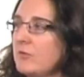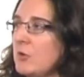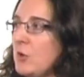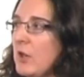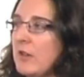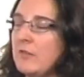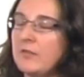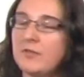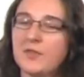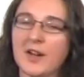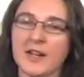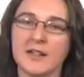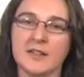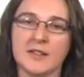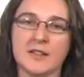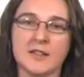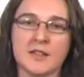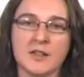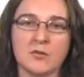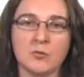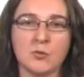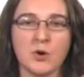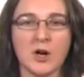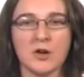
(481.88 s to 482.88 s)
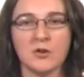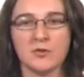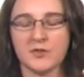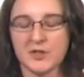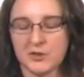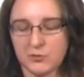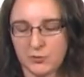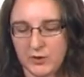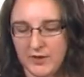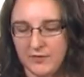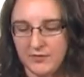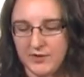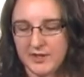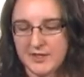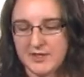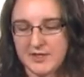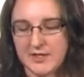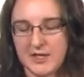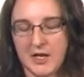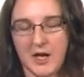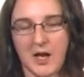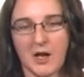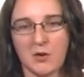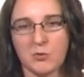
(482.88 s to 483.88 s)
you can find it in one of the
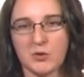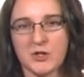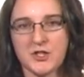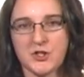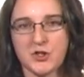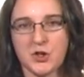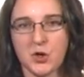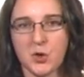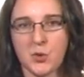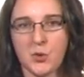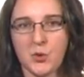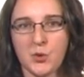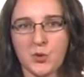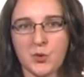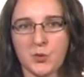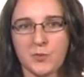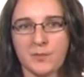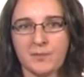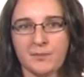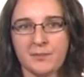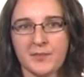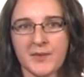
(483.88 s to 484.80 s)
references I will show you.